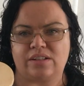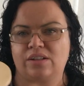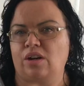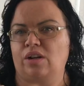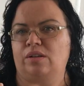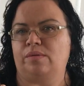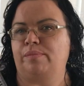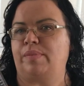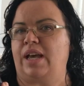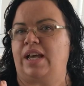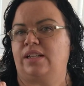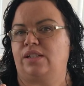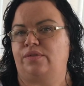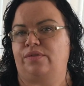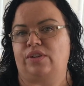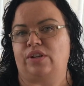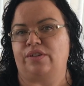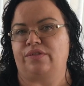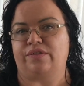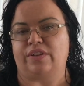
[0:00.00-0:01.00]
cotton pads
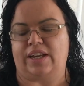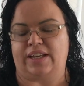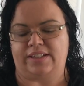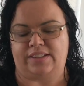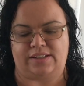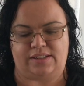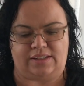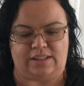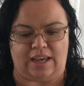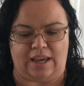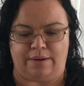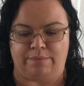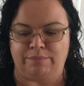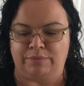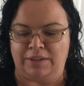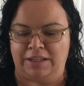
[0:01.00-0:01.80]
for your face, yeah.